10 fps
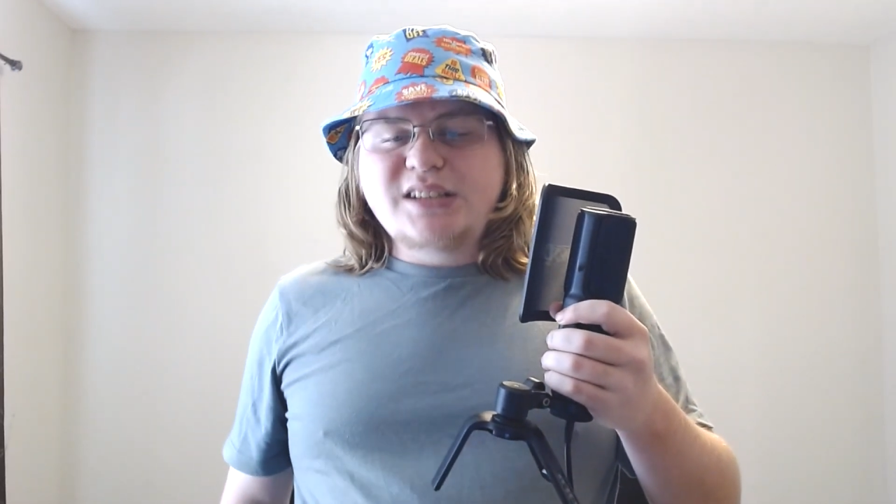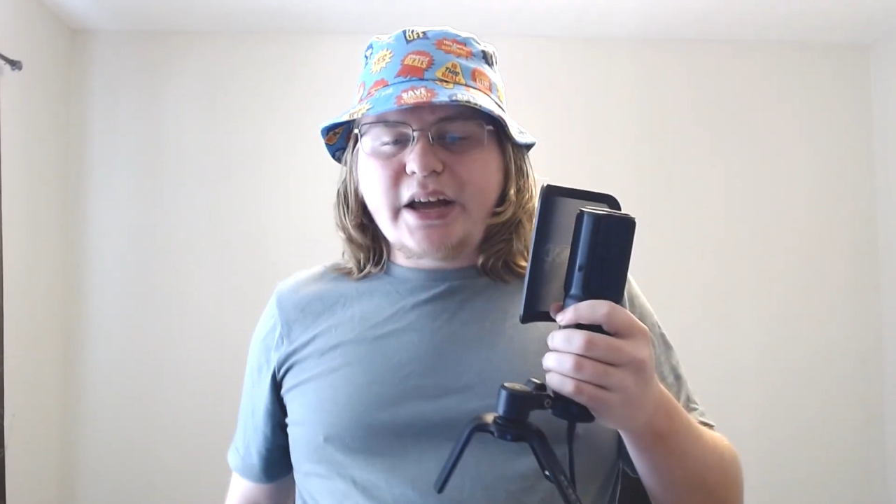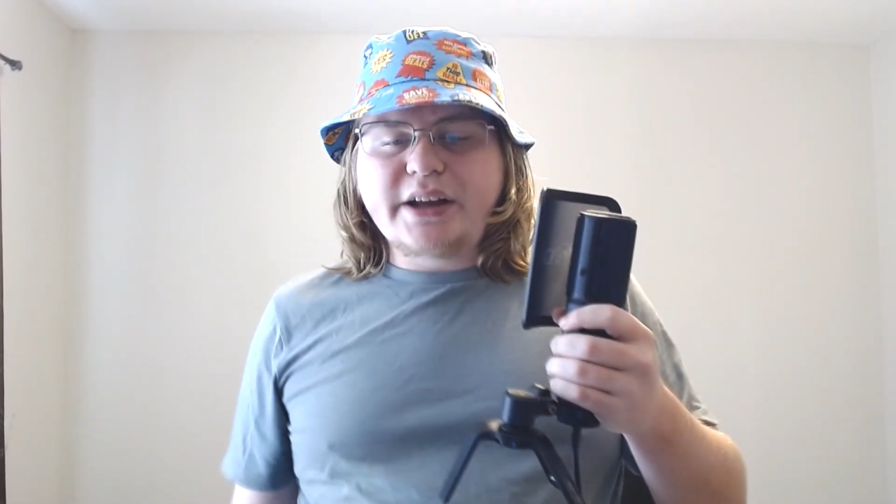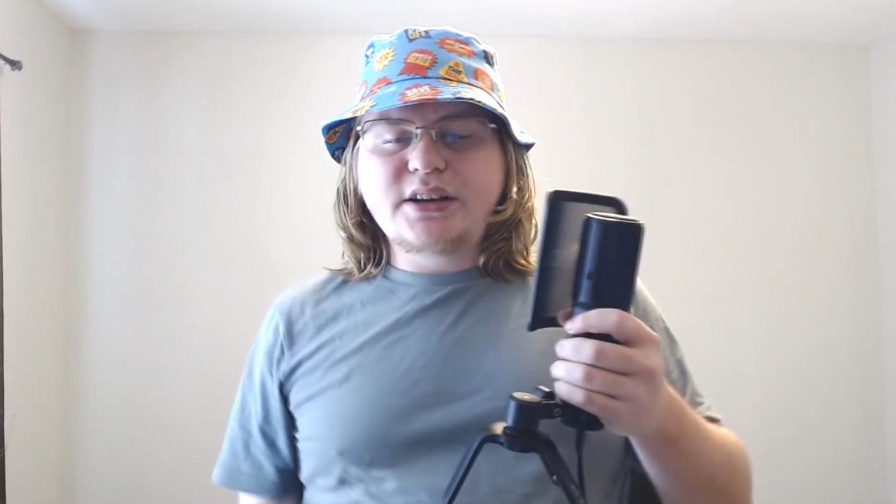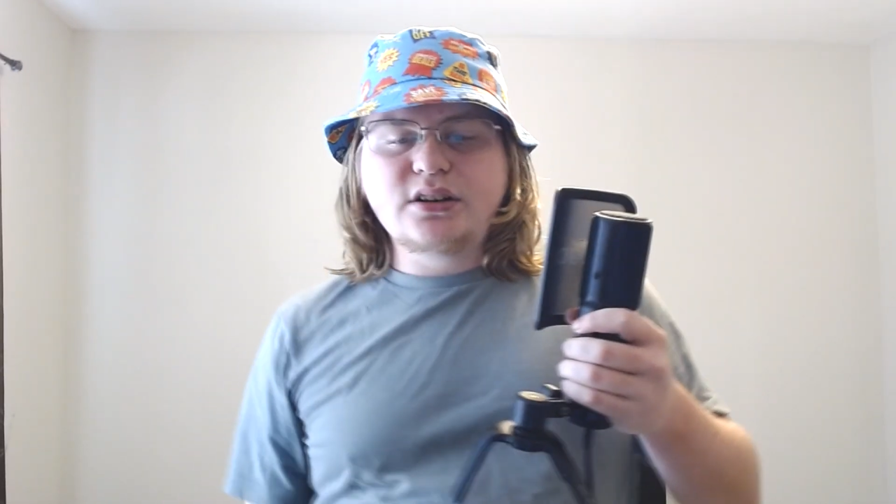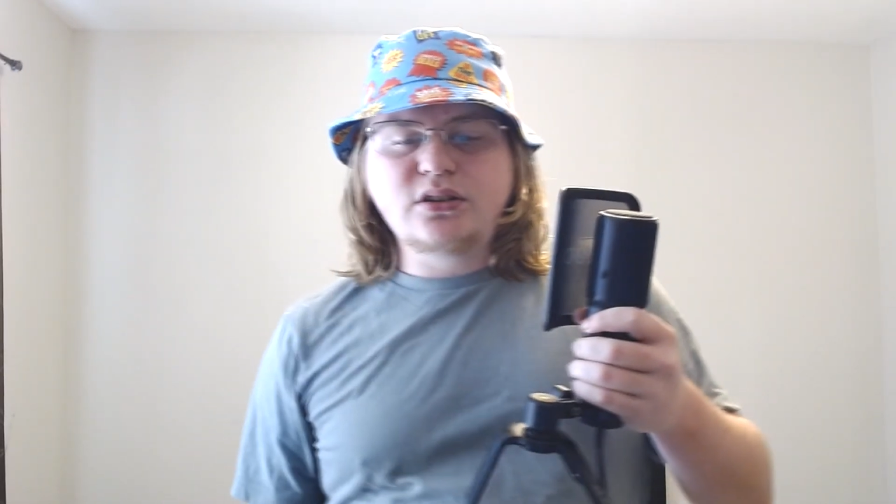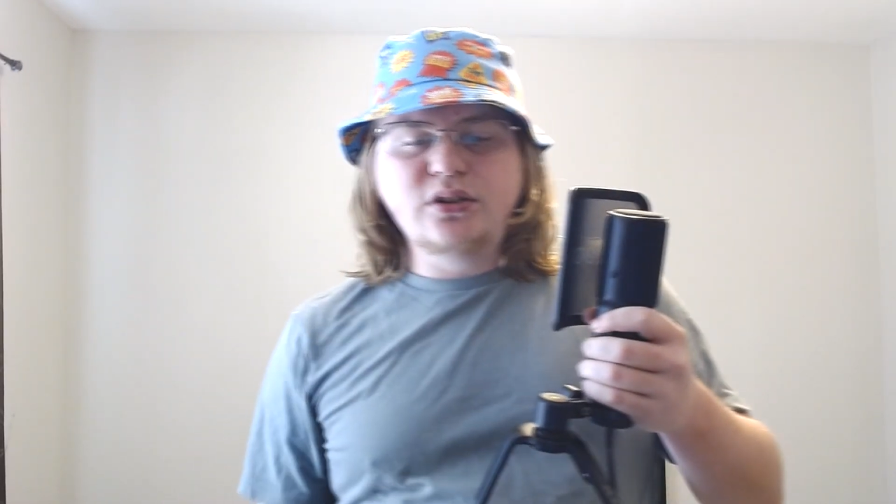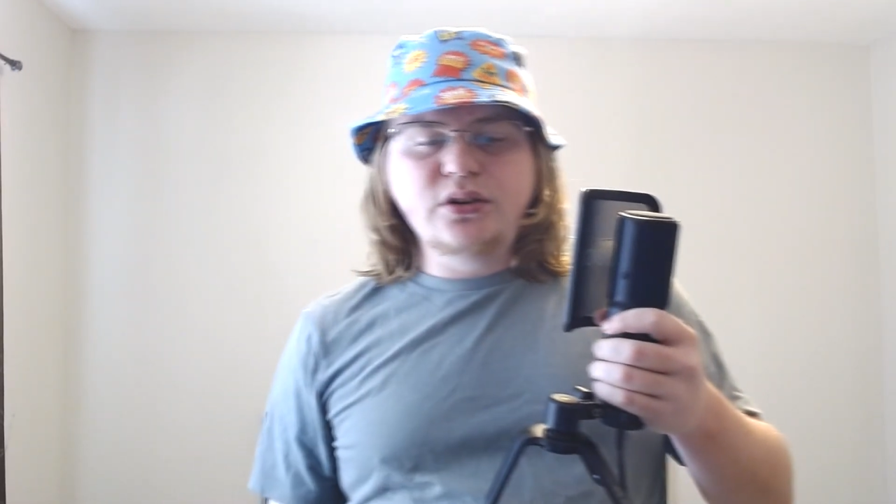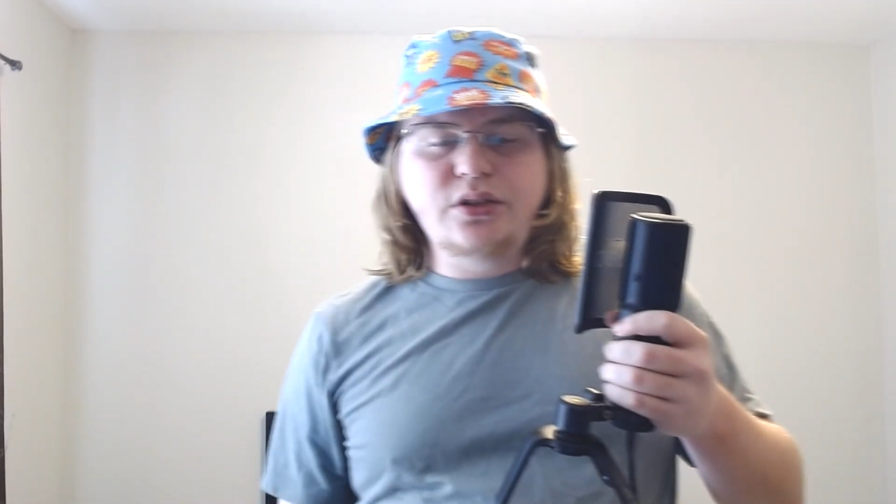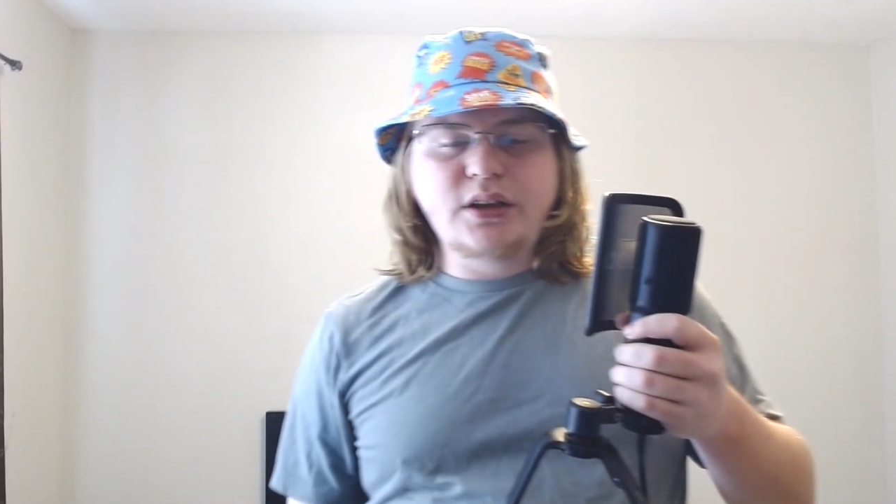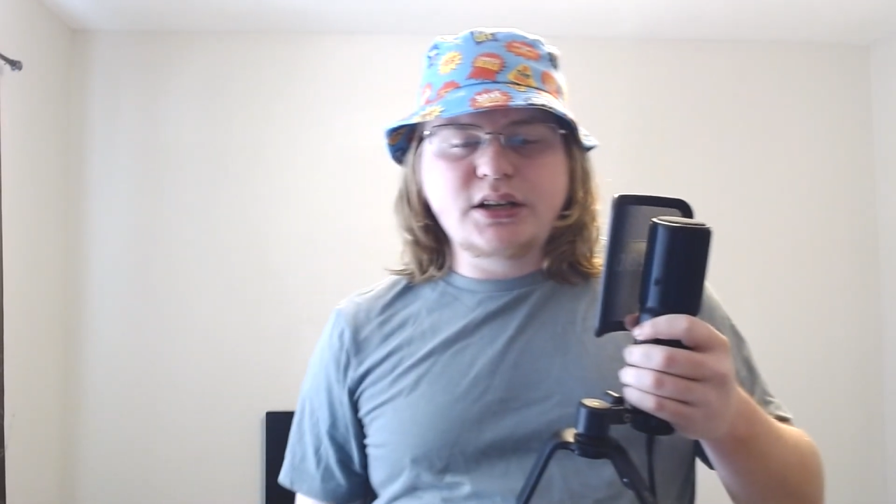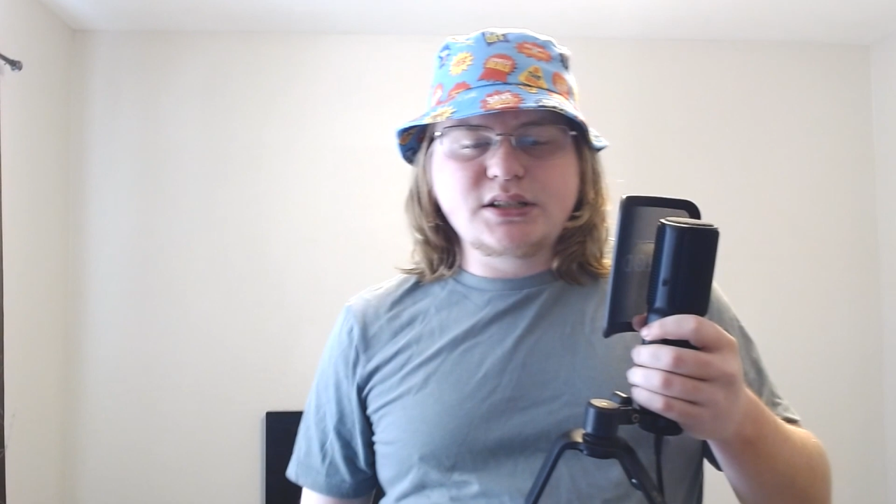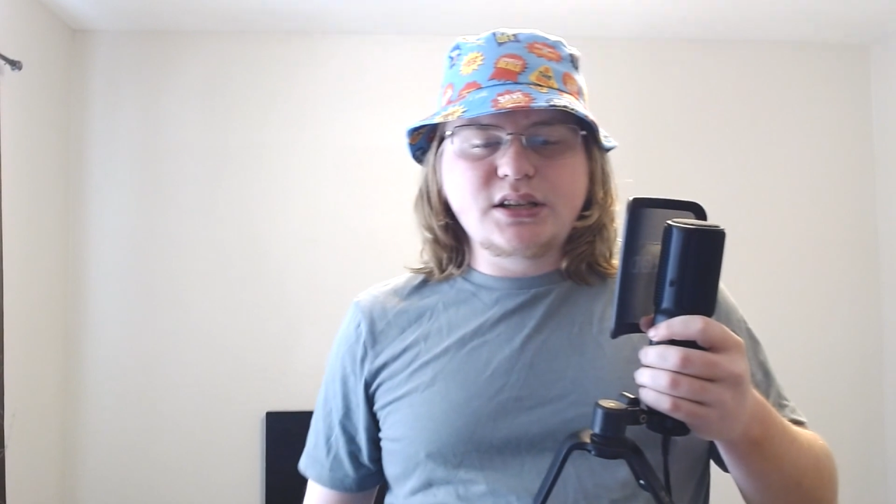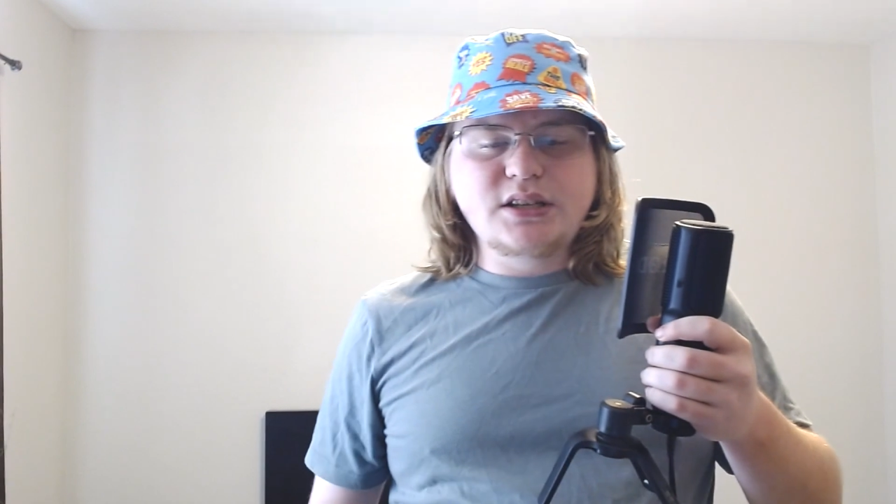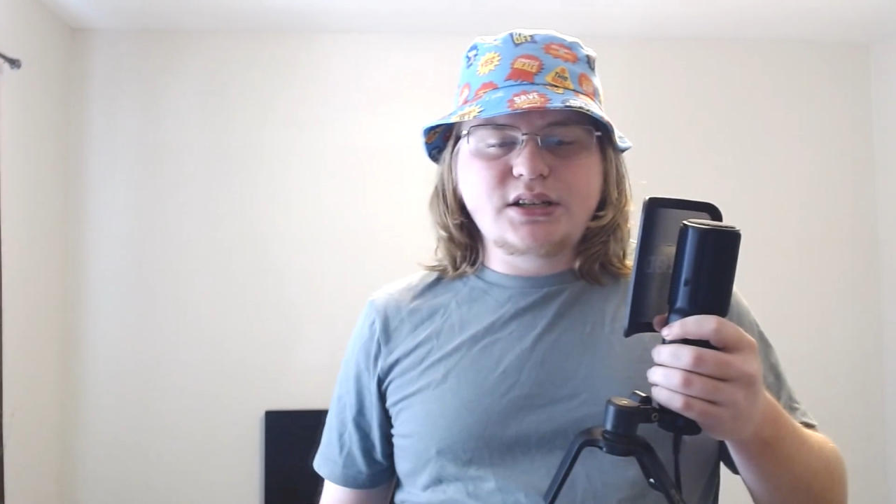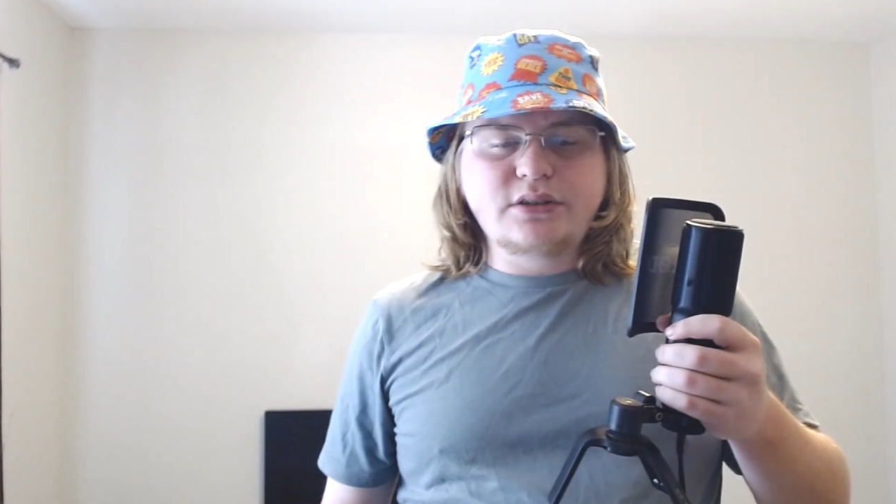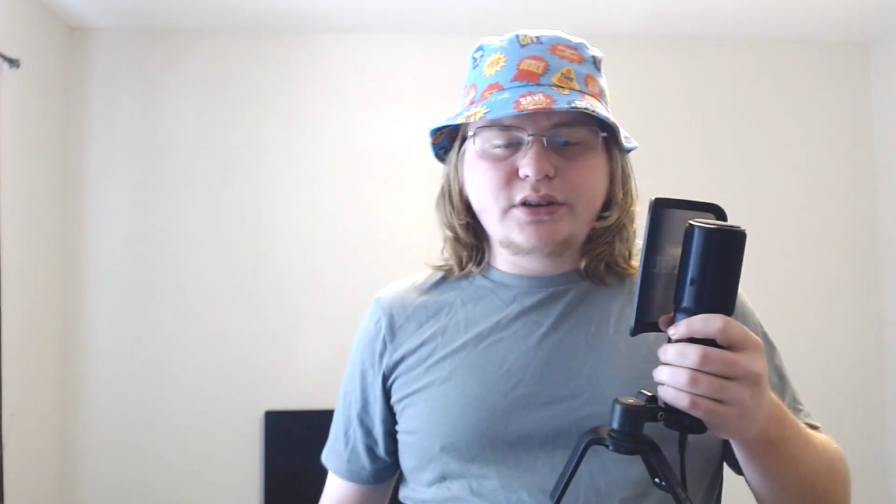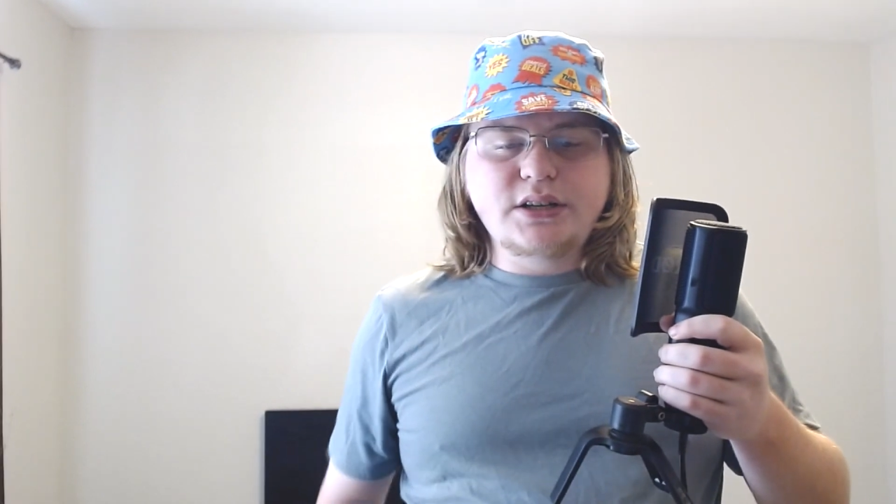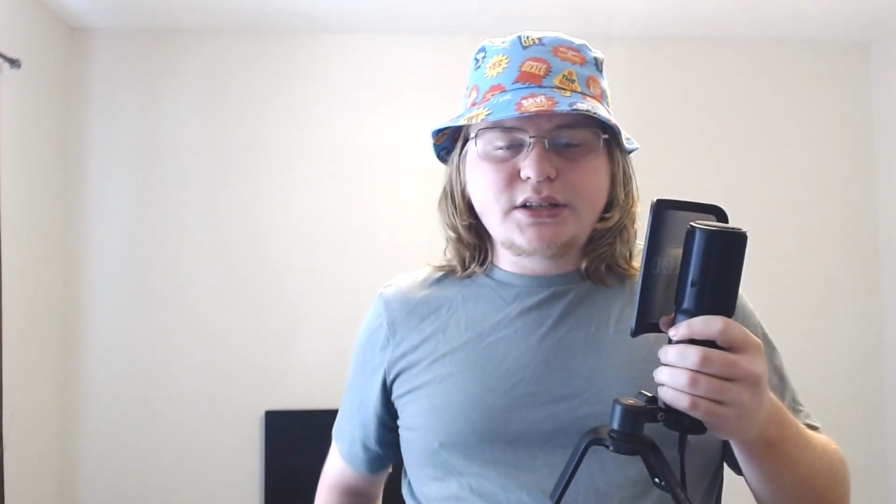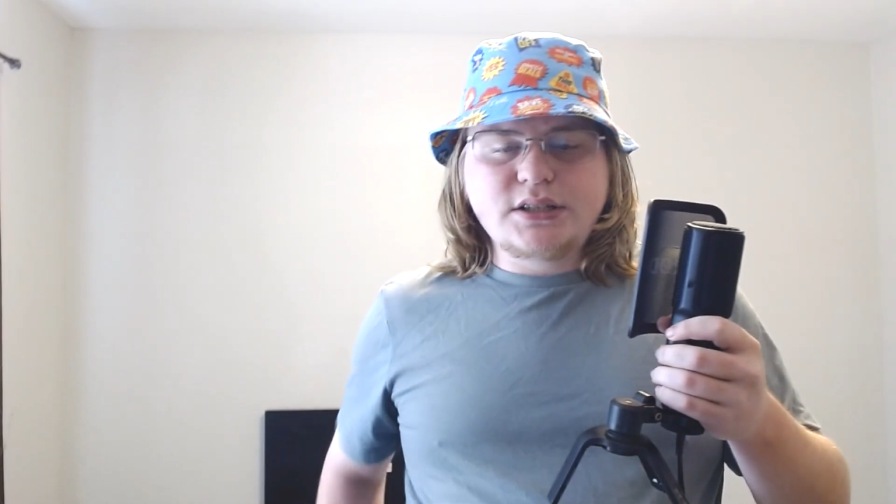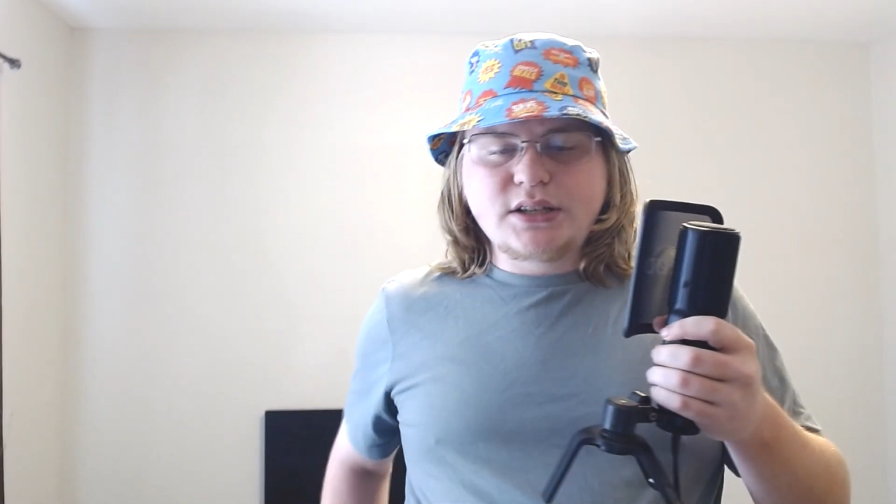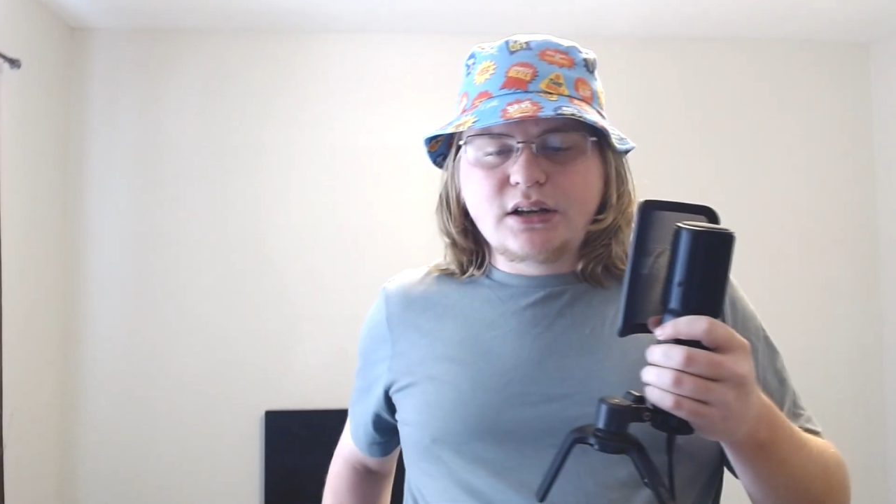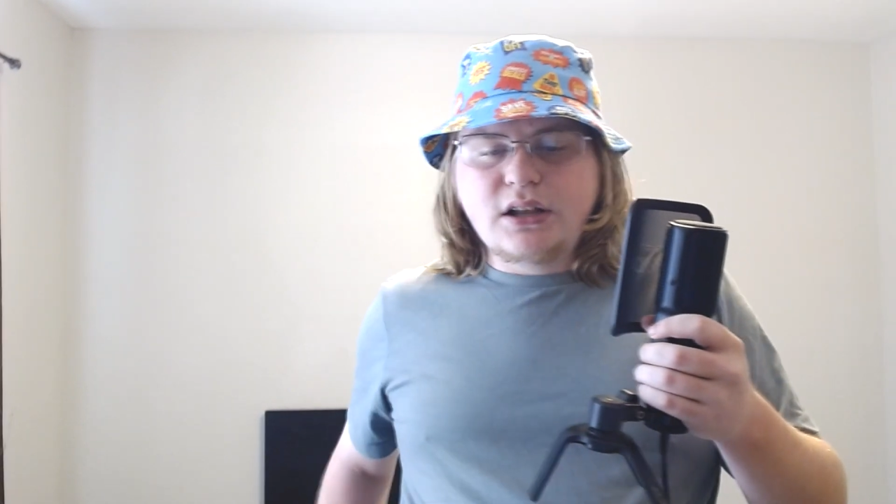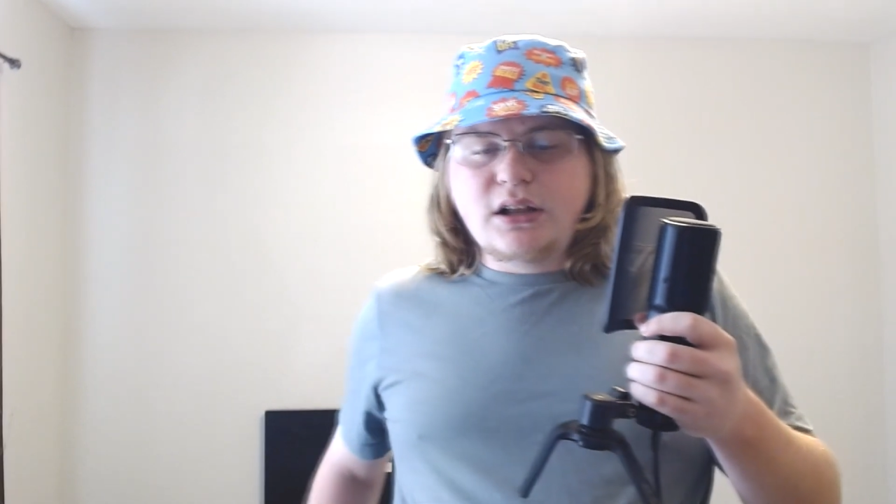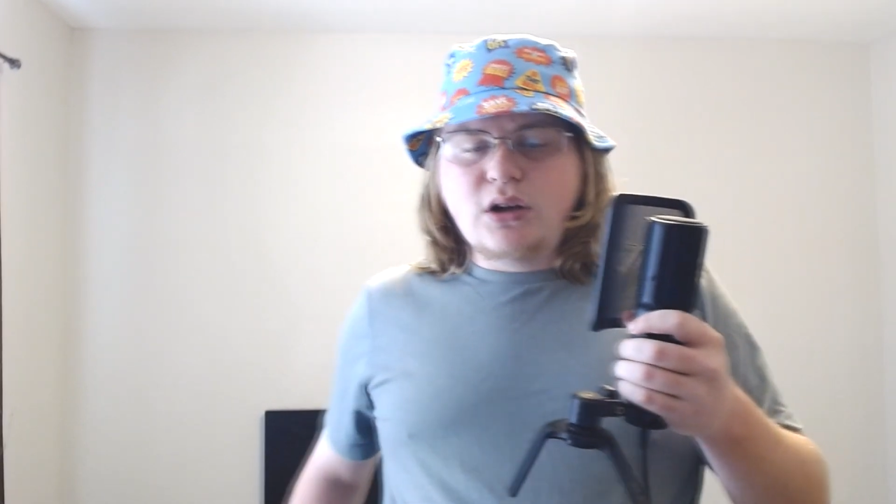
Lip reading: technical things in the series,